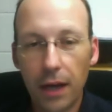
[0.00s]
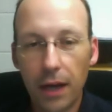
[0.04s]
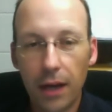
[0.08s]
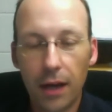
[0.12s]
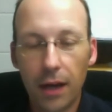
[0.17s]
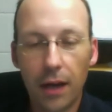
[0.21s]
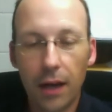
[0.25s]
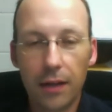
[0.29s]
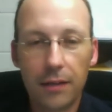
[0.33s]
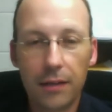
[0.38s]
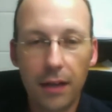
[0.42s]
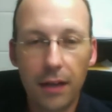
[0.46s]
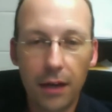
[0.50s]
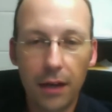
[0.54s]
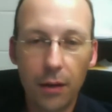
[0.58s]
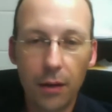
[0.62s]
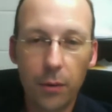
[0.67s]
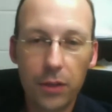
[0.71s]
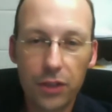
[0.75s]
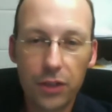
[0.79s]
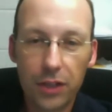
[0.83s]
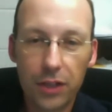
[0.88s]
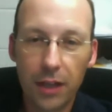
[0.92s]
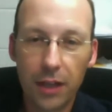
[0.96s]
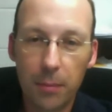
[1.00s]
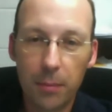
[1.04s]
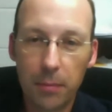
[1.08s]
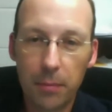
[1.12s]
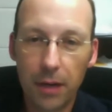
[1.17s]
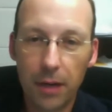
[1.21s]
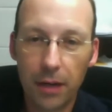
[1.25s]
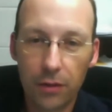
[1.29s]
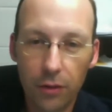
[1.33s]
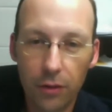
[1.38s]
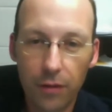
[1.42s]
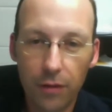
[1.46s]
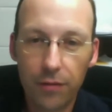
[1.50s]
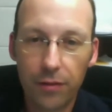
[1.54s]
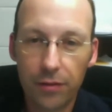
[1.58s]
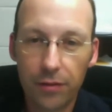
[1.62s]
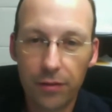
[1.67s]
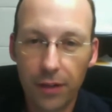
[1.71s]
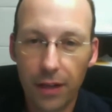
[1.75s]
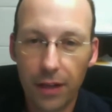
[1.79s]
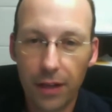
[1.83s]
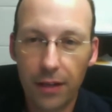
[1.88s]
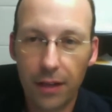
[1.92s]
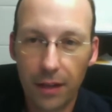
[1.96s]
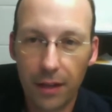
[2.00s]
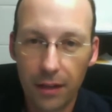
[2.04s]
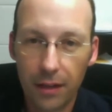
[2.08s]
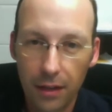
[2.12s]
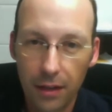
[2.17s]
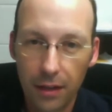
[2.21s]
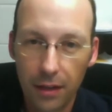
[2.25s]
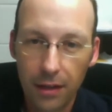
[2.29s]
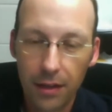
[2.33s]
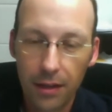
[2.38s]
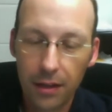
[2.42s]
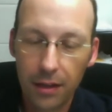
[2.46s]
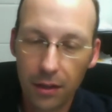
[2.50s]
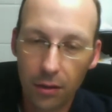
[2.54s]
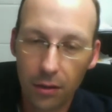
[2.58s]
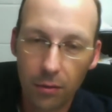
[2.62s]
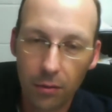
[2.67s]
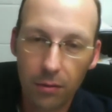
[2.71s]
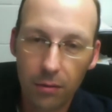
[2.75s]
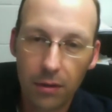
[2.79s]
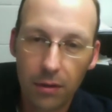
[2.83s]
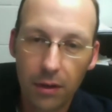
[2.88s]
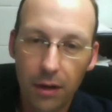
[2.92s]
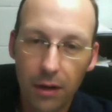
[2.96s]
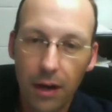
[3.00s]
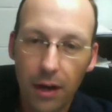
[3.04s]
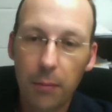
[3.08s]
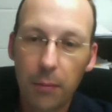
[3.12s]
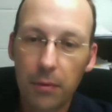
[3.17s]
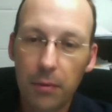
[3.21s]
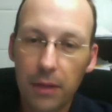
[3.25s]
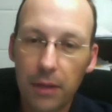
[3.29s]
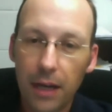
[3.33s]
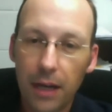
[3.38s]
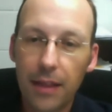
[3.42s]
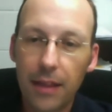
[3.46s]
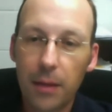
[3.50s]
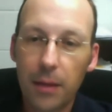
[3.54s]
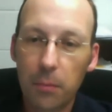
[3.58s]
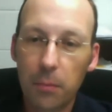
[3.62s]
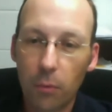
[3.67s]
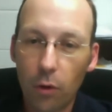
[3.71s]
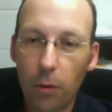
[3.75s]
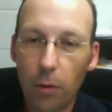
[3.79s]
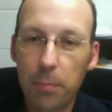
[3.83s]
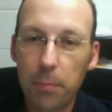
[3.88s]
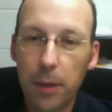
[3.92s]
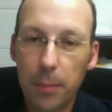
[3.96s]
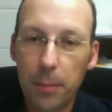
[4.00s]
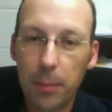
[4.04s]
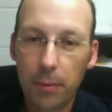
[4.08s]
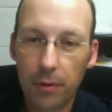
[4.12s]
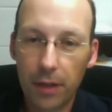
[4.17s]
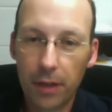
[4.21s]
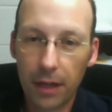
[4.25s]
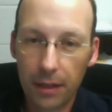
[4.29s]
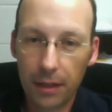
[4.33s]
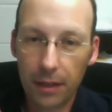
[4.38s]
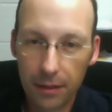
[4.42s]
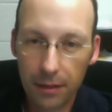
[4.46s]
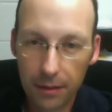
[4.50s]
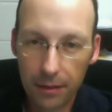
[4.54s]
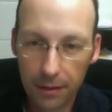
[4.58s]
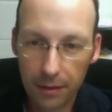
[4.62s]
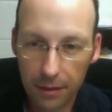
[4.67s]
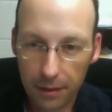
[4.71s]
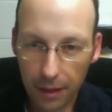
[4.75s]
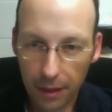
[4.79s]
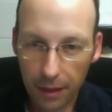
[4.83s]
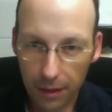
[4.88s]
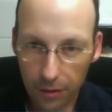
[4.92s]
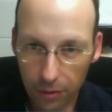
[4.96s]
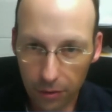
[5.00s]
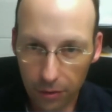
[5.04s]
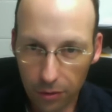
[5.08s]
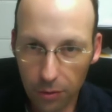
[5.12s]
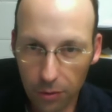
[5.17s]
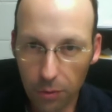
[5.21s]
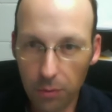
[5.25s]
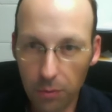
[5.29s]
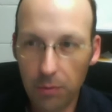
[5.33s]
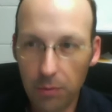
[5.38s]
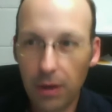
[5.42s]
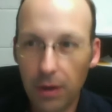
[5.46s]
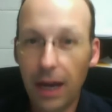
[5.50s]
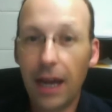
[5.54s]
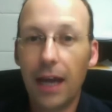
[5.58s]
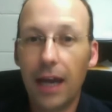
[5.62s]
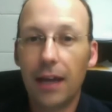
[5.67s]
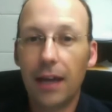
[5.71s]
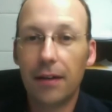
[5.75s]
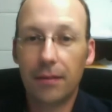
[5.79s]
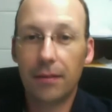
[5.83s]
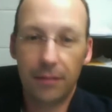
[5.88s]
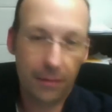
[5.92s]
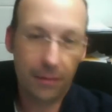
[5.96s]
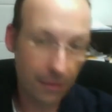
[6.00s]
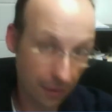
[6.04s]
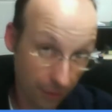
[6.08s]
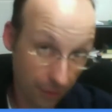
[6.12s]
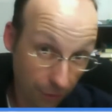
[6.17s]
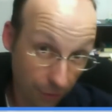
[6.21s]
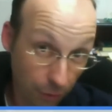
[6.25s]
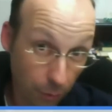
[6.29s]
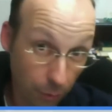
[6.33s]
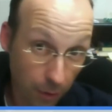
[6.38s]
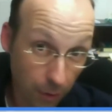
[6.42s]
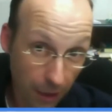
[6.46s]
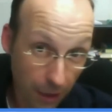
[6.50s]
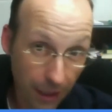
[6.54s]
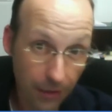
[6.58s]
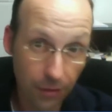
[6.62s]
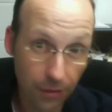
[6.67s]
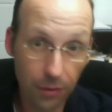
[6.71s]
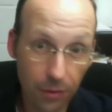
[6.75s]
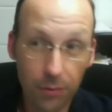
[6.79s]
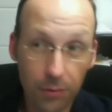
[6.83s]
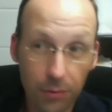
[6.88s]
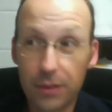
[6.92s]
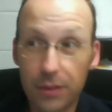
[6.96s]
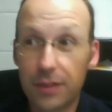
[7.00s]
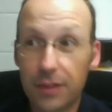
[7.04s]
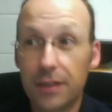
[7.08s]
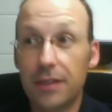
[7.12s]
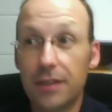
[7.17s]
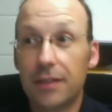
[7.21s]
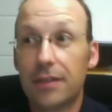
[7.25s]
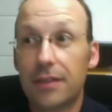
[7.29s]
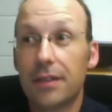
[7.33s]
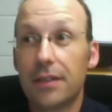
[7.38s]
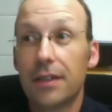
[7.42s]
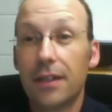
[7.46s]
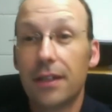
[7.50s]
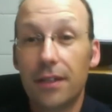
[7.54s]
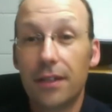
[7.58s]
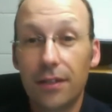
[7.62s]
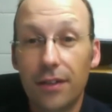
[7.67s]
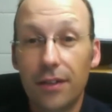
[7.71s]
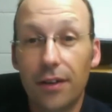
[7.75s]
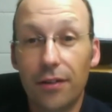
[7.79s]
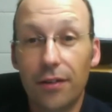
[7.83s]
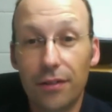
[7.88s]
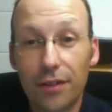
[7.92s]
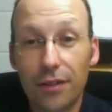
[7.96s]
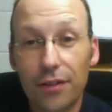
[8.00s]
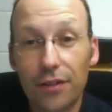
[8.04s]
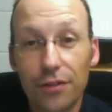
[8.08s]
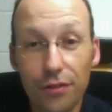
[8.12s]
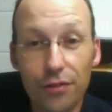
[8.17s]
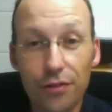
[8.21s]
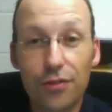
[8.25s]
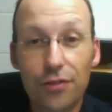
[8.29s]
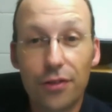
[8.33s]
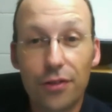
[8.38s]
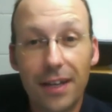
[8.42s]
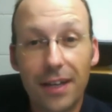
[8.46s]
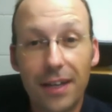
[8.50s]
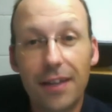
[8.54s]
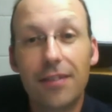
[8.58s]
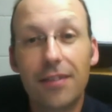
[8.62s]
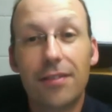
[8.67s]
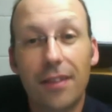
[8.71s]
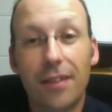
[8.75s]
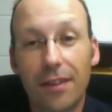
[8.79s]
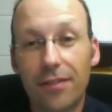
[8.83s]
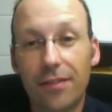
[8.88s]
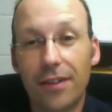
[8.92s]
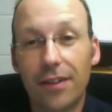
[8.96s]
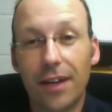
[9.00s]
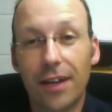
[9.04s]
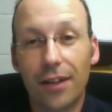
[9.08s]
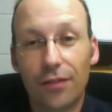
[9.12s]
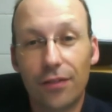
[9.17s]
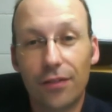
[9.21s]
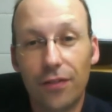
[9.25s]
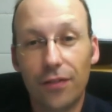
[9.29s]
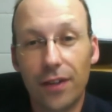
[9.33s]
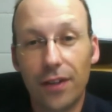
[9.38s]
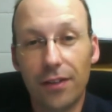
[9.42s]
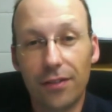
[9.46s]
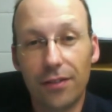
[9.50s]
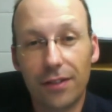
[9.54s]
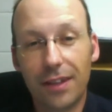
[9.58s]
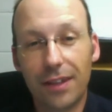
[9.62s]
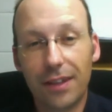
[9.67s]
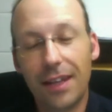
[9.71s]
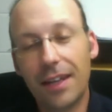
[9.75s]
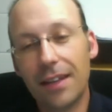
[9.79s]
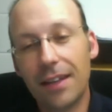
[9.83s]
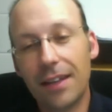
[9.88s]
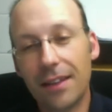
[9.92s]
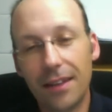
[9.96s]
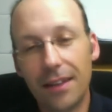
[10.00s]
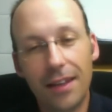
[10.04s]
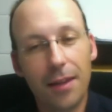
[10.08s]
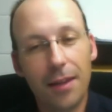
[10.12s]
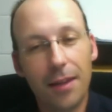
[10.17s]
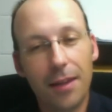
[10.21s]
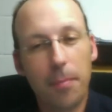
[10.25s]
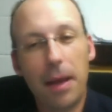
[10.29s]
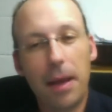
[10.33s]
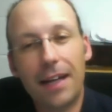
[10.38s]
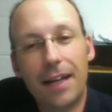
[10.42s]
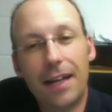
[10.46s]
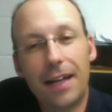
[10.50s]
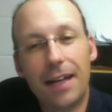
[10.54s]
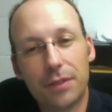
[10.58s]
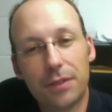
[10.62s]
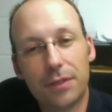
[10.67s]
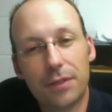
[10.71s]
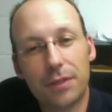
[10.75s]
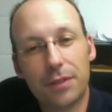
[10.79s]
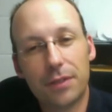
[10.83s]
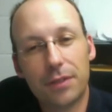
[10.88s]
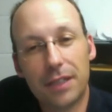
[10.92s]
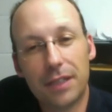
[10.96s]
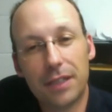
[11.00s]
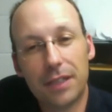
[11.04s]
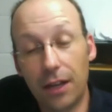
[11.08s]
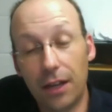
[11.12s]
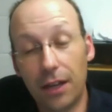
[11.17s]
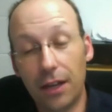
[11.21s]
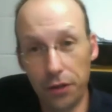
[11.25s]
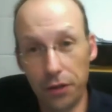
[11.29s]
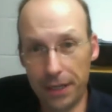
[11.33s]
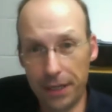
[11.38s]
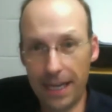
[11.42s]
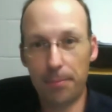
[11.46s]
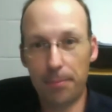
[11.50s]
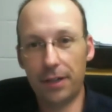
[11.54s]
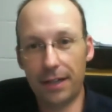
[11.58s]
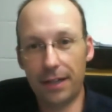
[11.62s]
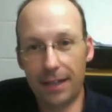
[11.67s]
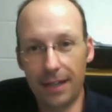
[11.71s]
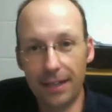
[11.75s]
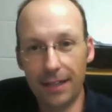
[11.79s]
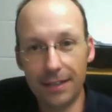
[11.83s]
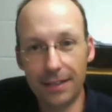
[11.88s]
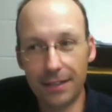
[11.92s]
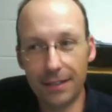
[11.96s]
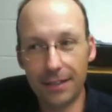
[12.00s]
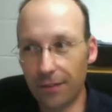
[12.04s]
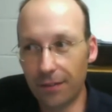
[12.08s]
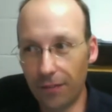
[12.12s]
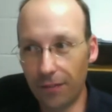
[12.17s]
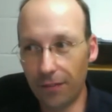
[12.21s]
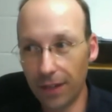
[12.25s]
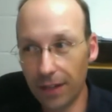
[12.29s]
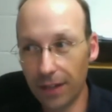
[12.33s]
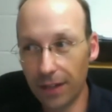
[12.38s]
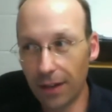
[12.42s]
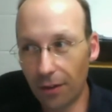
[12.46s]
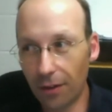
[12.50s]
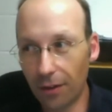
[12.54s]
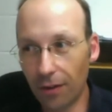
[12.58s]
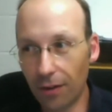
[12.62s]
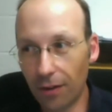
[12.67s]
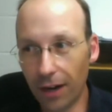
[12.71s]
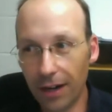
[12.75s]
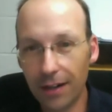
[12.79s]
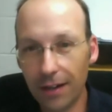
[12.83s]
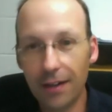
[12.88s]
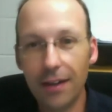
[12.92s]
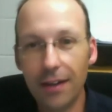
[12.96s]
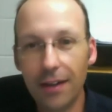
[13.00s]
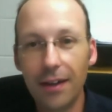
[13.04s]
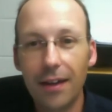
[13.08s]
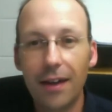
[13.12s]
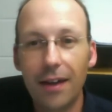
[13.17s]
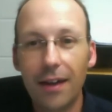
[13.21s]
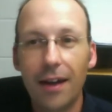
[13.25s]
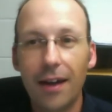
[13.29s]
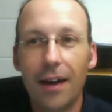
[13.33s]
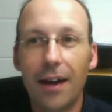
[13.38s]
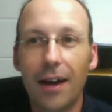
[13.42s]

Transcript: I know we should end, but I do have to say that, you know, I'm glad that more people like you and are doing what I do, which is, you know, use your kids in the science videos. I think in the past it was kind of like, oh, you can't put kids in a video, right?